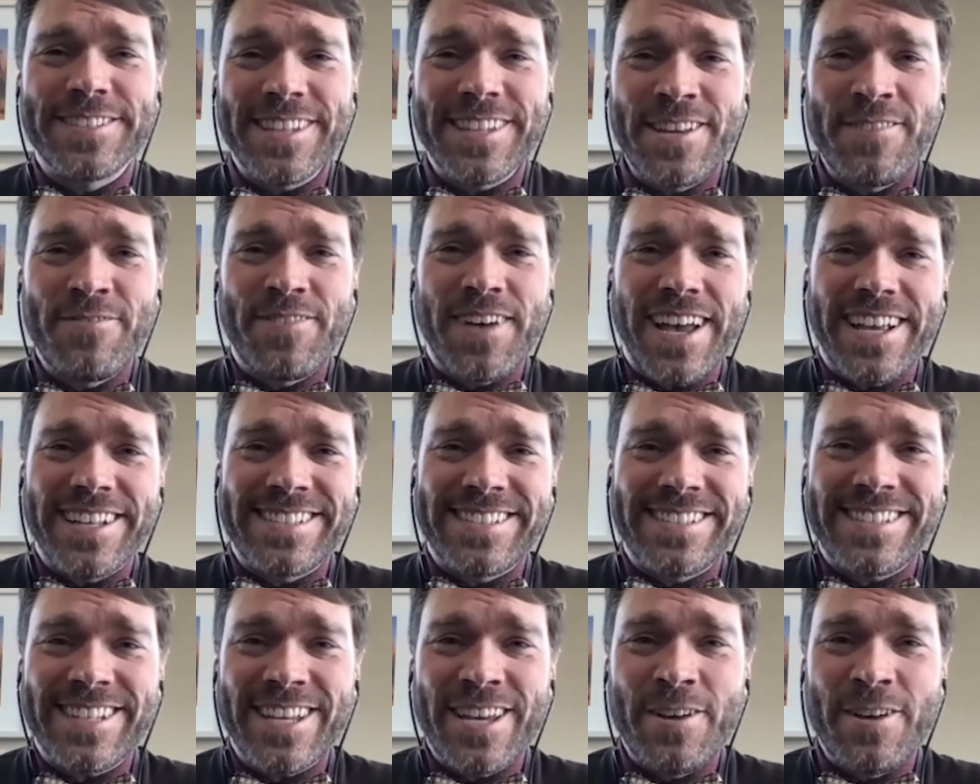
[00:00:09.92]
Levi
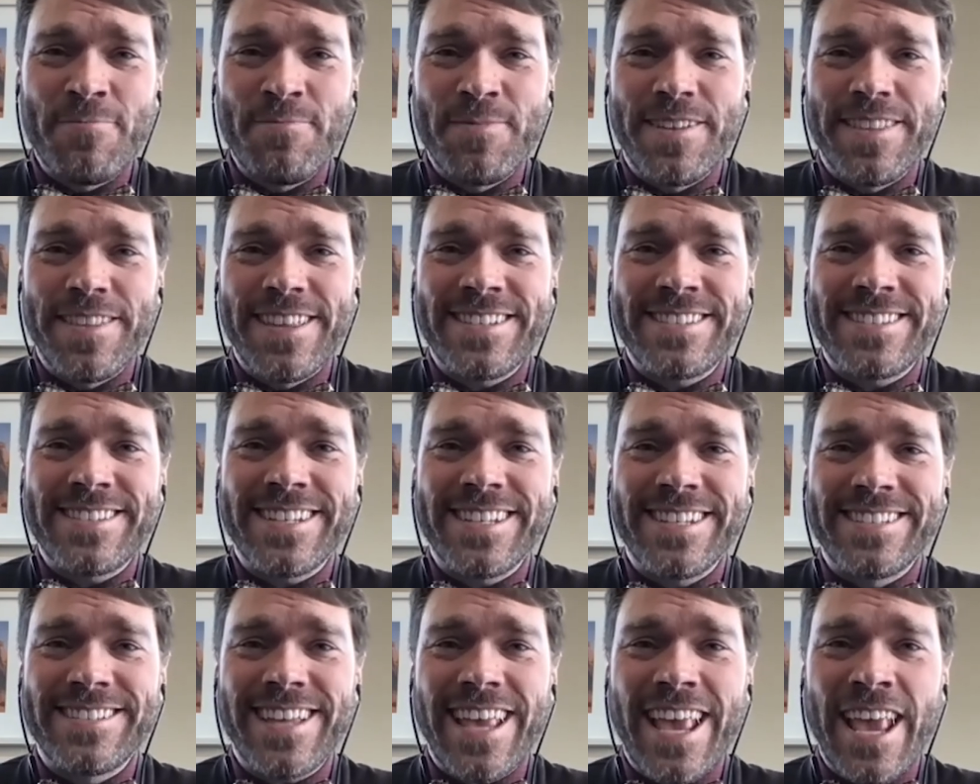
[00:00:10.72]
Sim. This
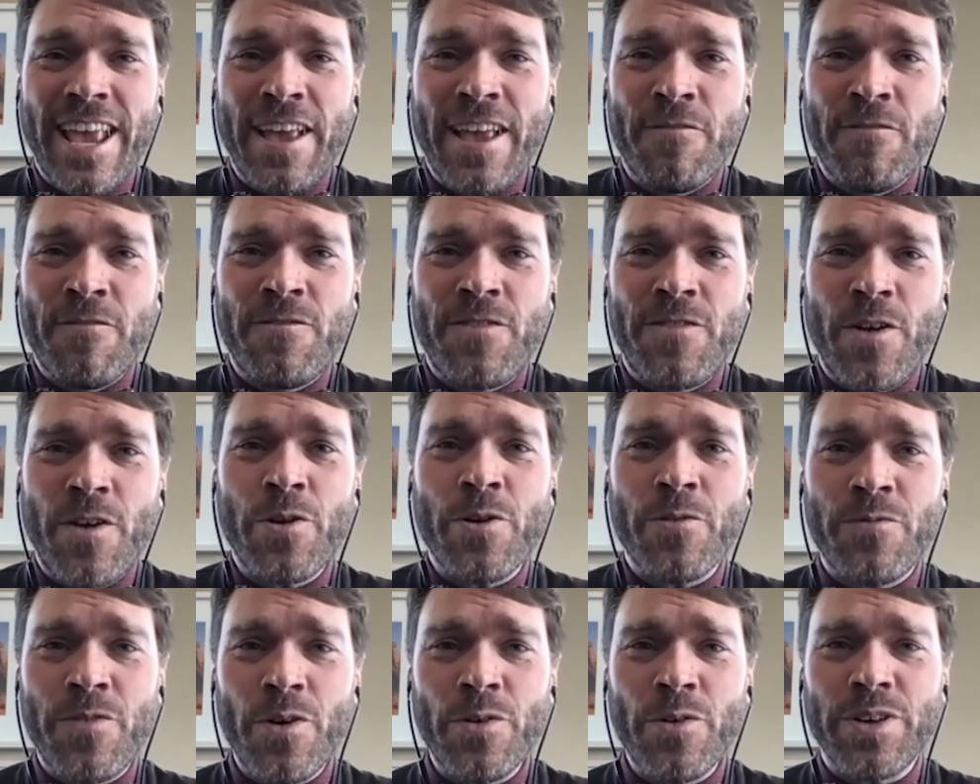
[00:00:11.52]
is a
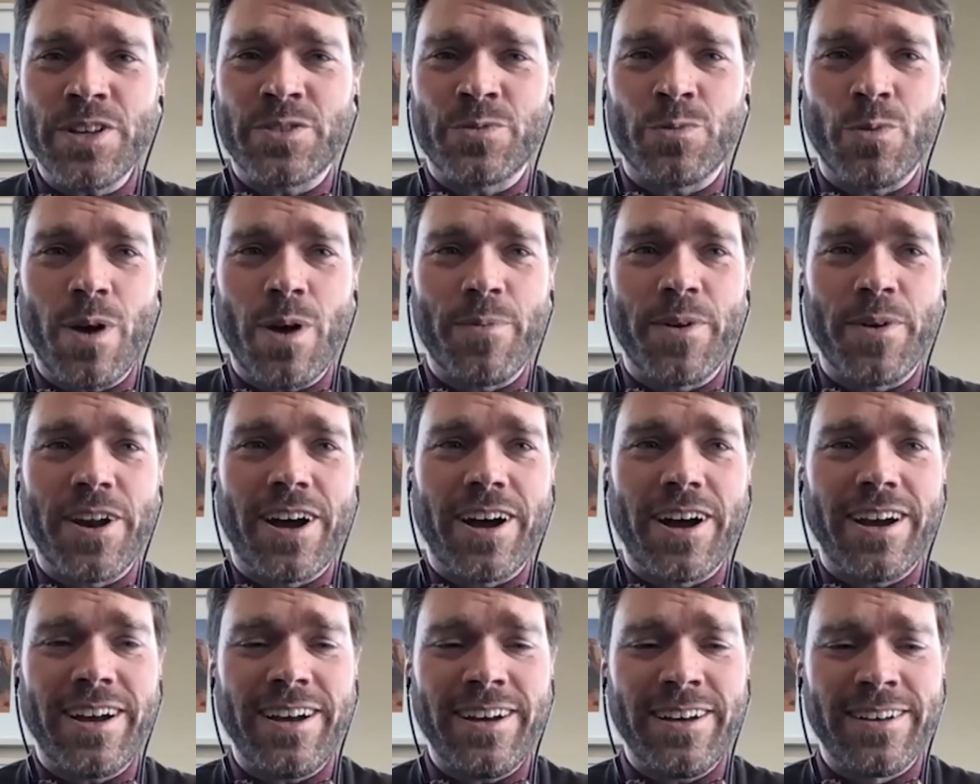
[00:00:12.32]
Photofocus
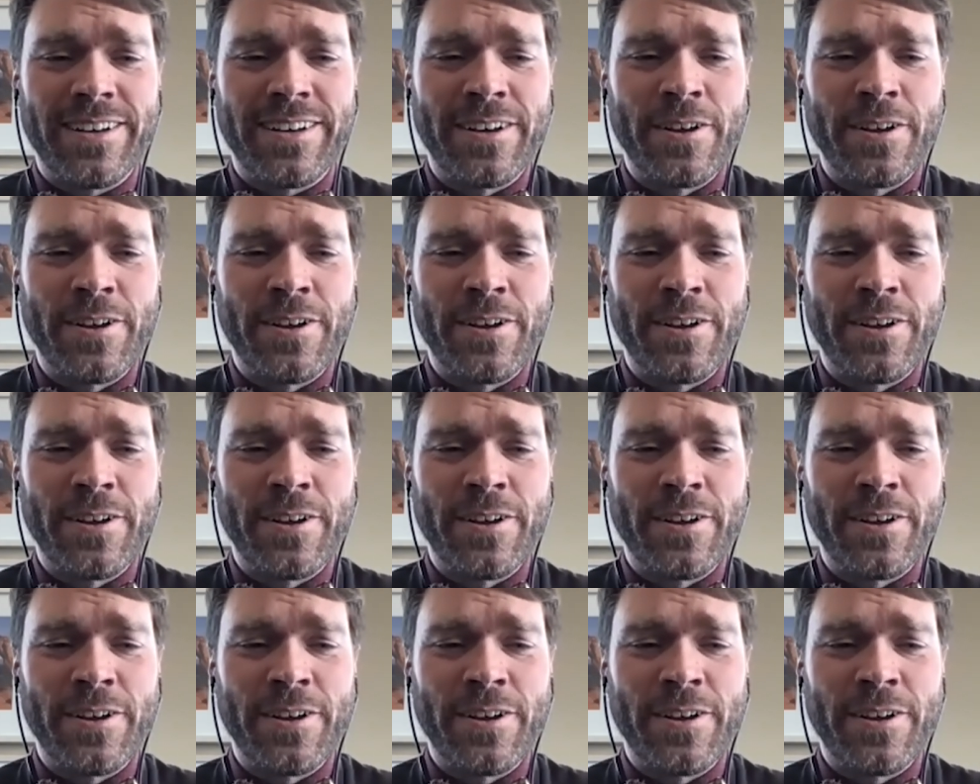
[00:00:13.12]
webinar.